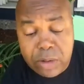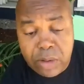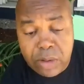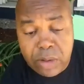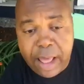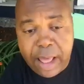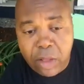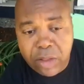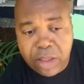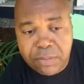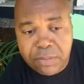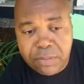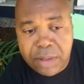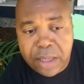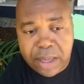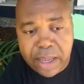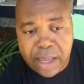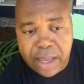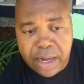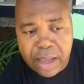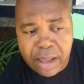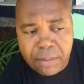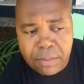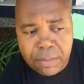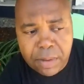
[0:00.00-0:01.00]
alchemy.
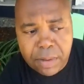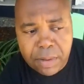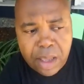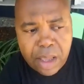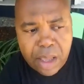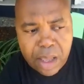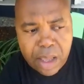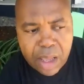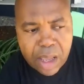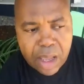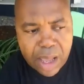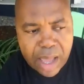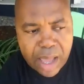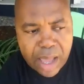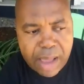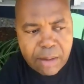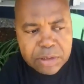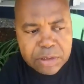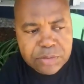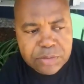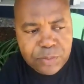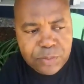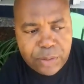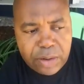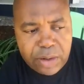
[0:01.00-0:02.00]
And I was
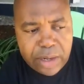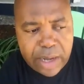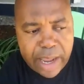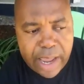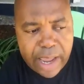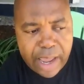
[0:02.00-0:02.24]
very,